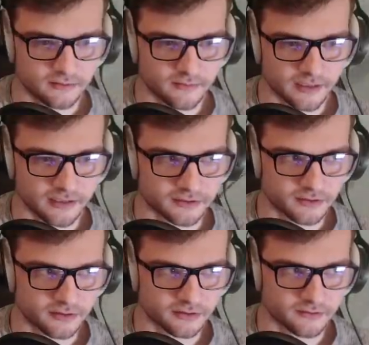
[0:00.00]
My
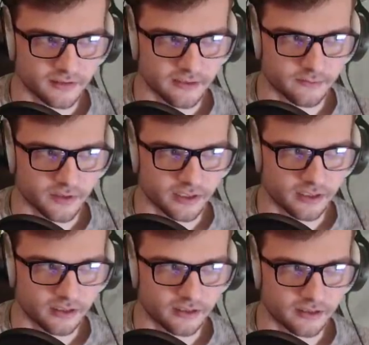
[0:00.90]
controller's
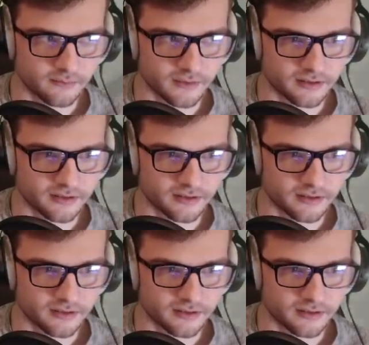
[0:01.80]
vibrating. I think my